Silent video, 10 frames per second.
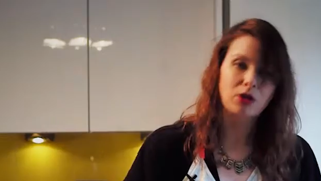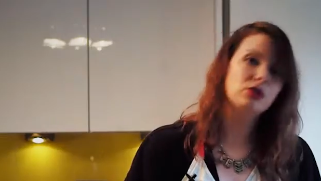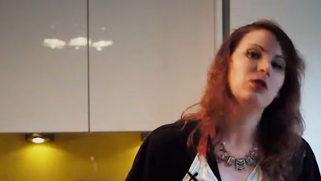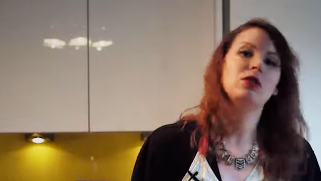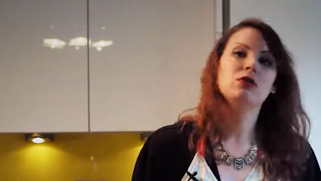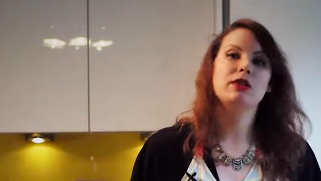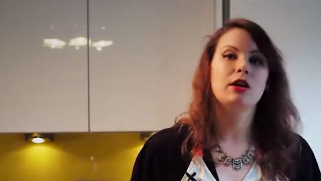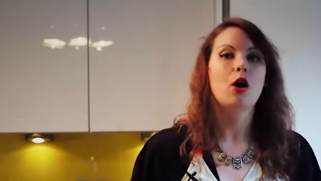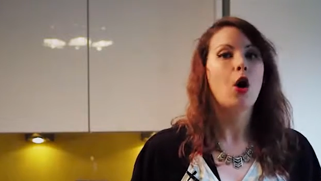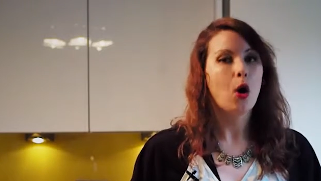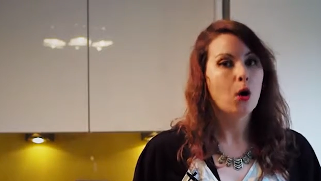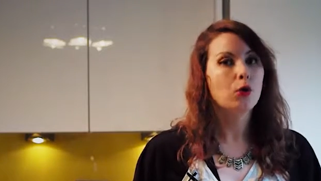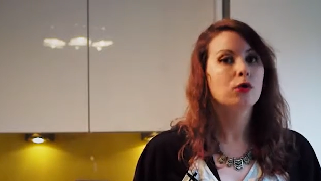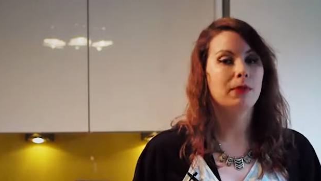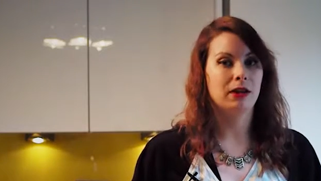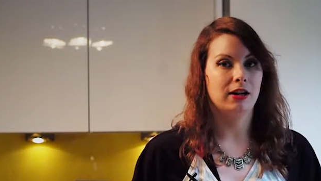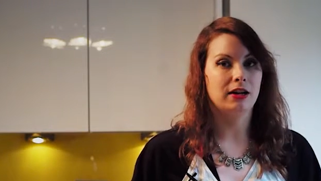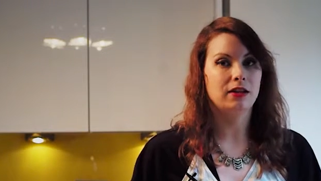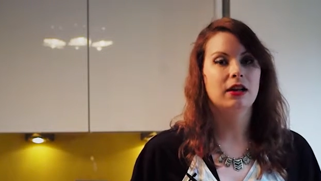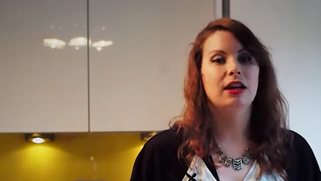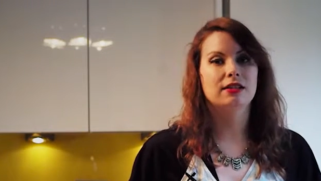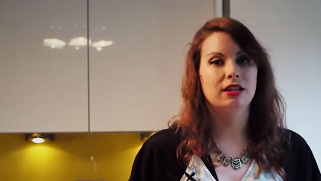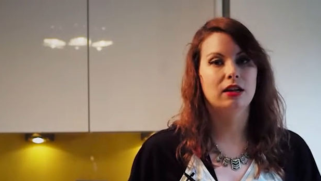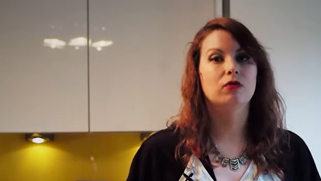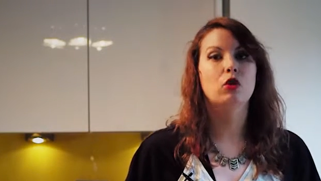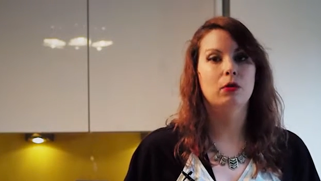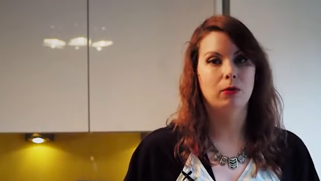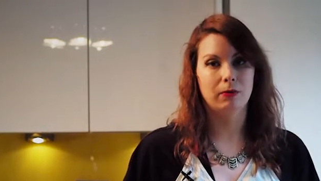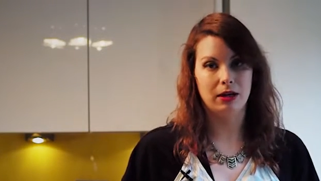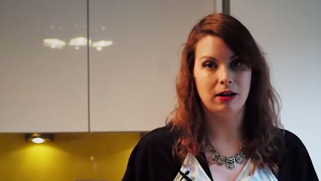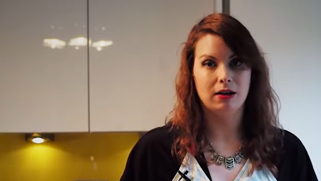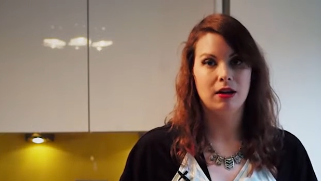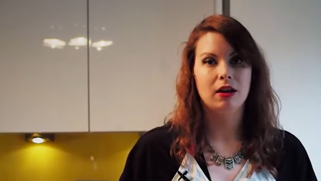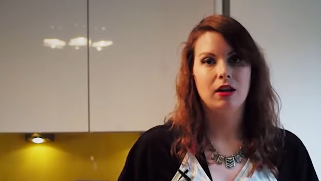also using honmirin instead of normal mirin